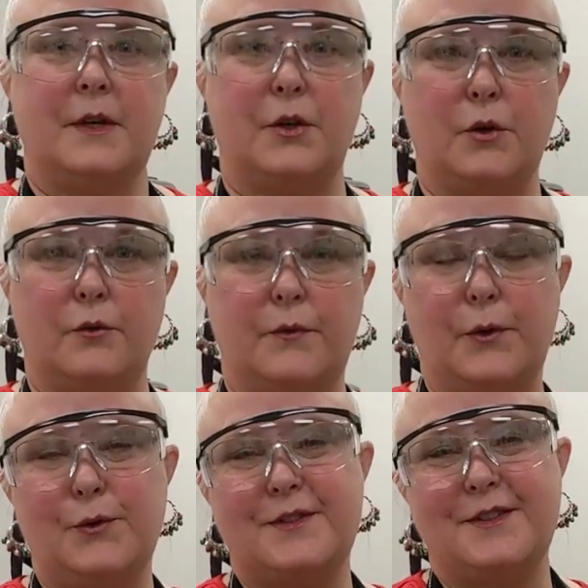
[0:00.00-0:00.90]
Hello
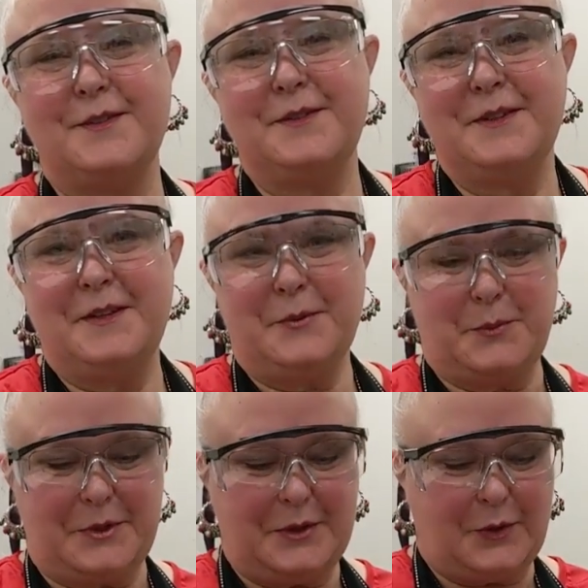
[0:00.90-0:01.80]
folks!
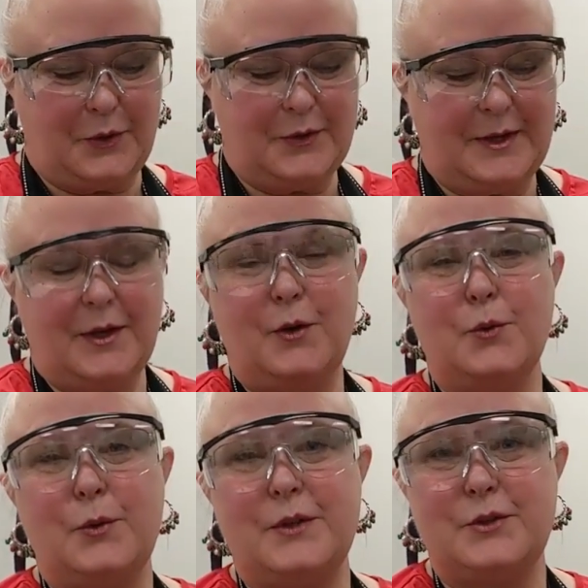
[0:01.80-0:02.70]
We are
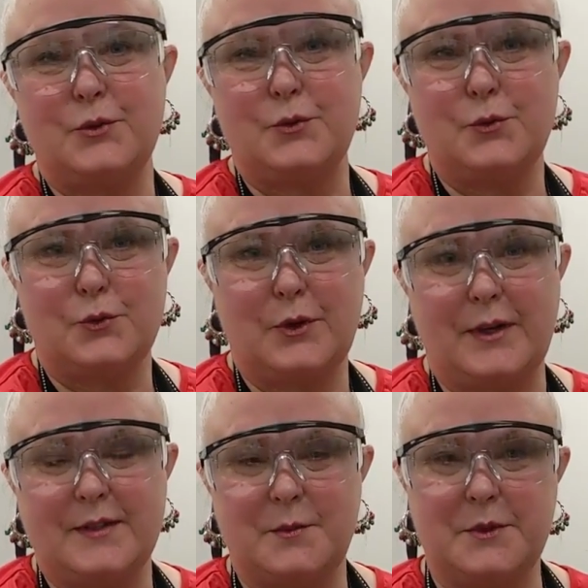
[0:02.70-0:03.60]
now going to
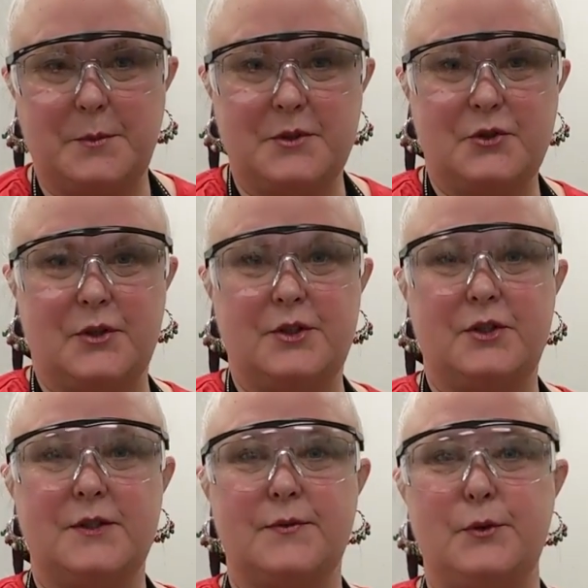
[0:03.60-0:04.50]
try some
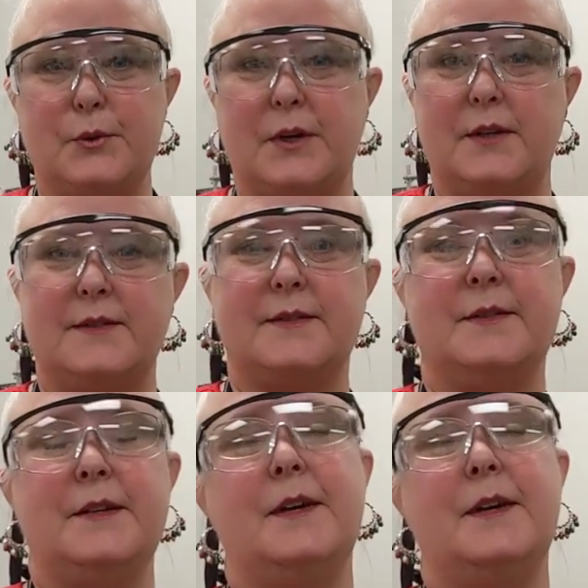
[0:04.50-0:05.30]
demonstrations for you guys.